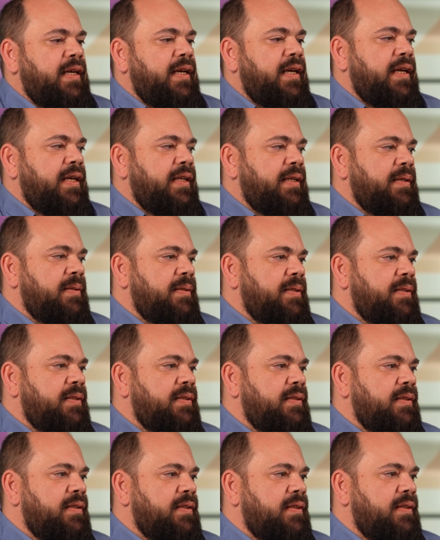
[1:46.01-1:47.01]
And
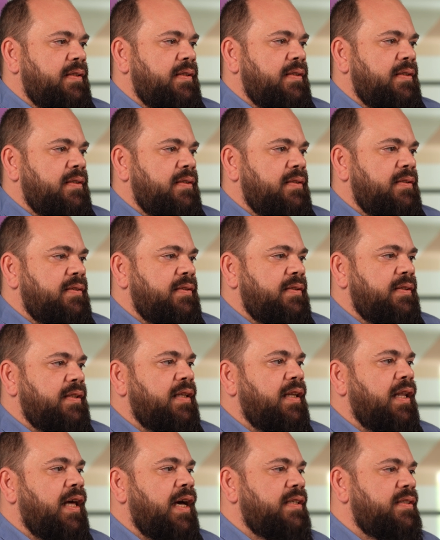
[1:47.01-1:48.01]

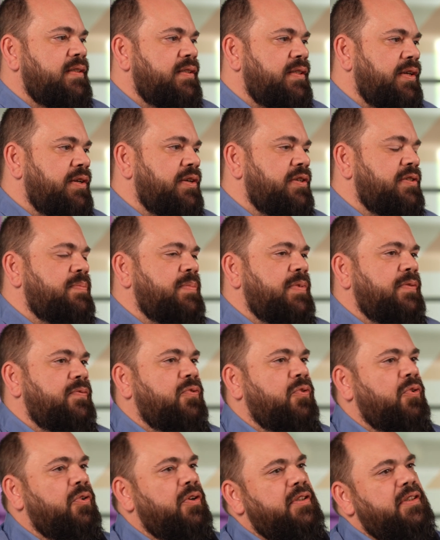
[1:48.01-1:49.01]
the last years
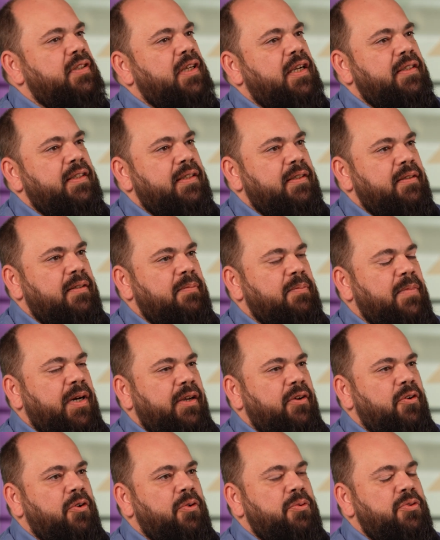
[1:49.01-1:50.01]
before starting
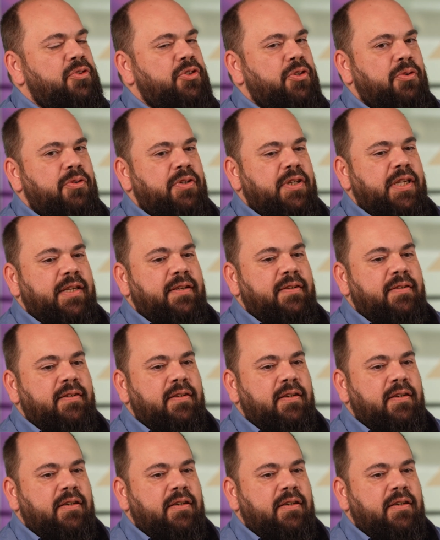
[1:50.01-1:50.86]
my own journey